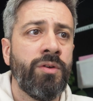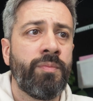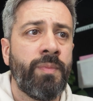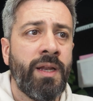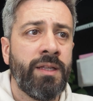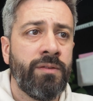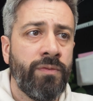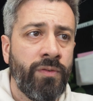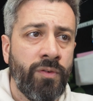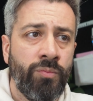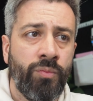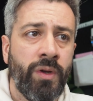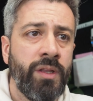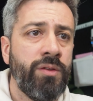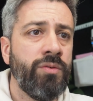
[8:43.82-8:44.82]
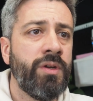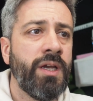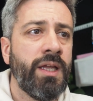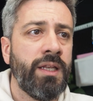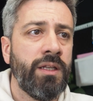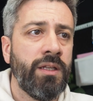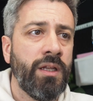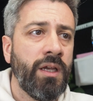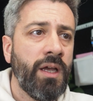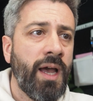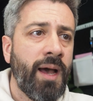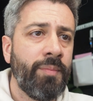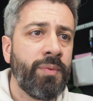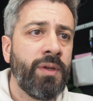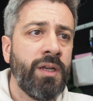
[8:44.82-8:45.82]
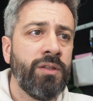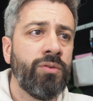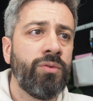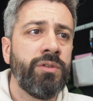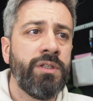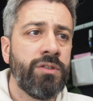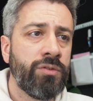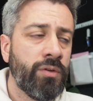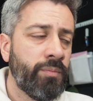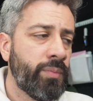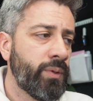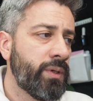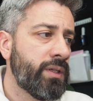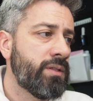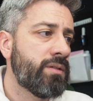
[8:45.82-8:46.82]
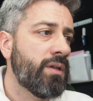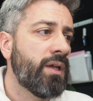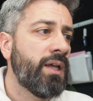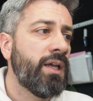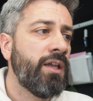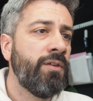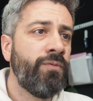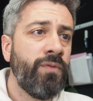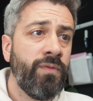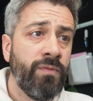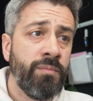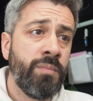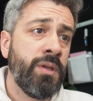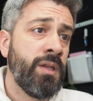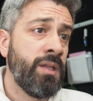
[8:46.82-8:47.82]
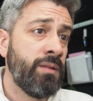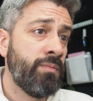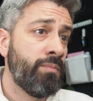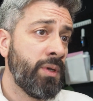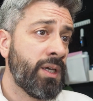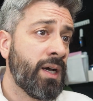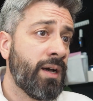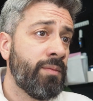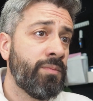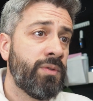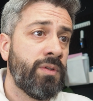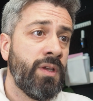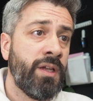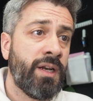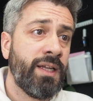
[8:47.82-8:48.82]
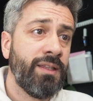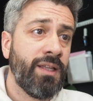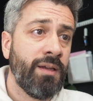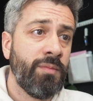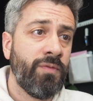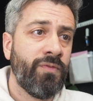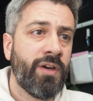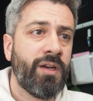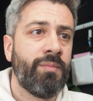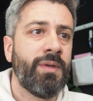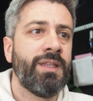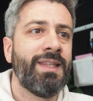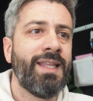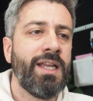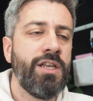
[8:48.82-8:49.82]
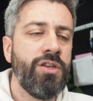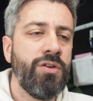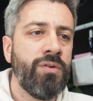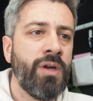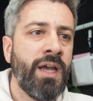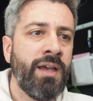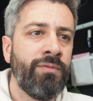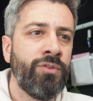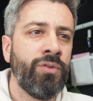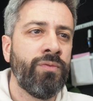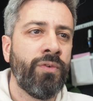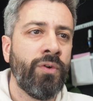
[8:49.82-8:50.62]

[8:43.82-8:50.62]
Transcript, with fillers: your platform, where you can upgrade all these components. If it becomes a runtime environment, then you have to